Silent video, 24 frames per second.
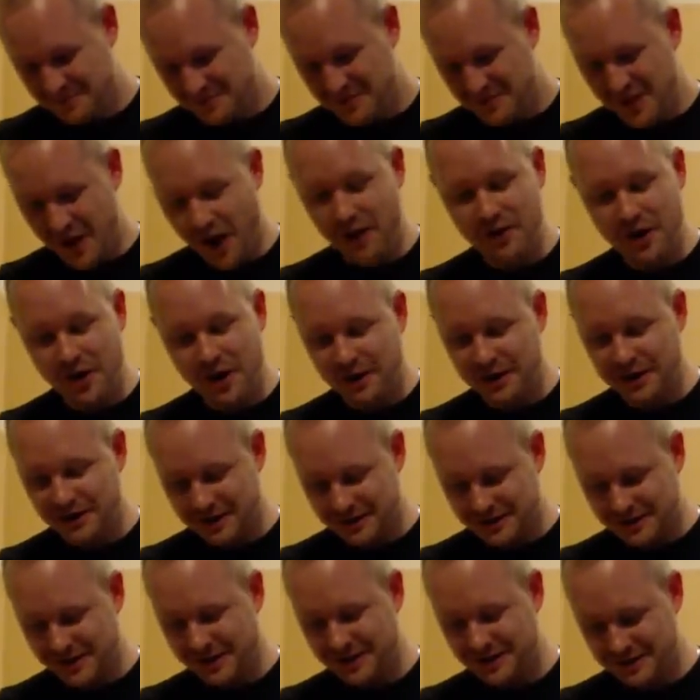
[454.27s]
Oh no, I
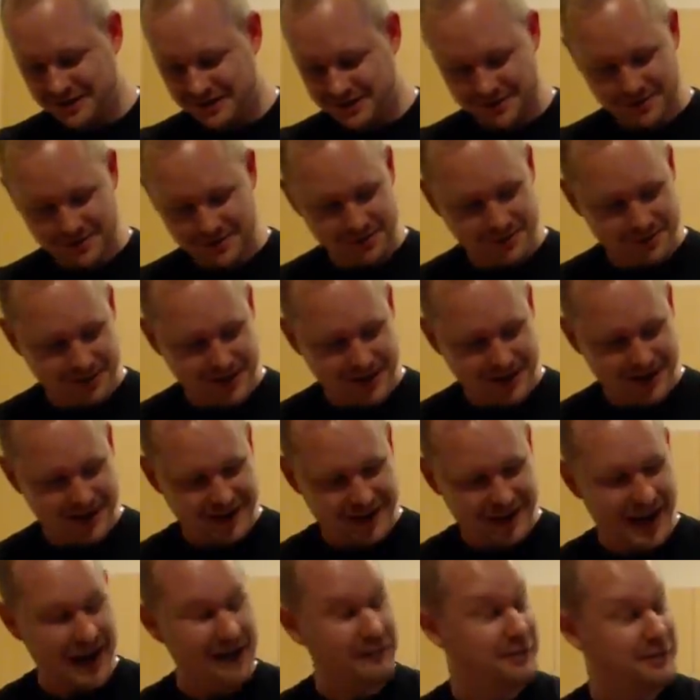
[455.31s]
got two
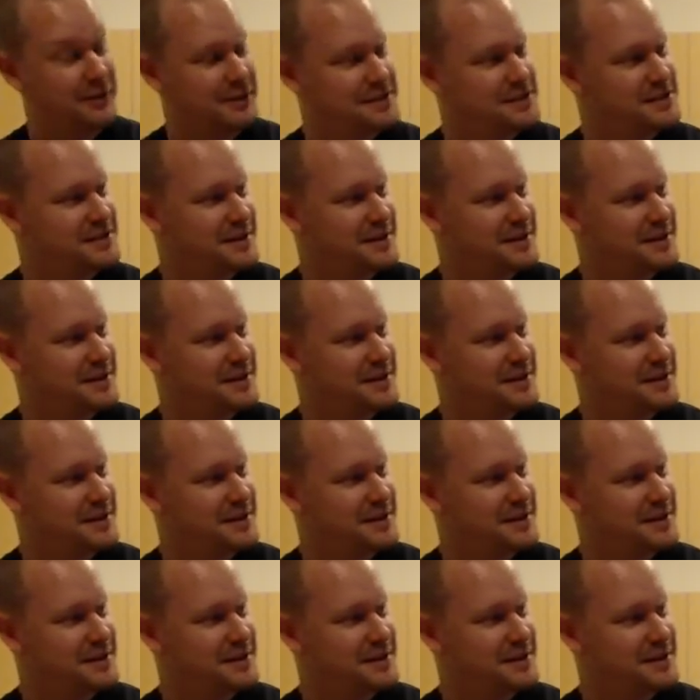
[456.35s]
average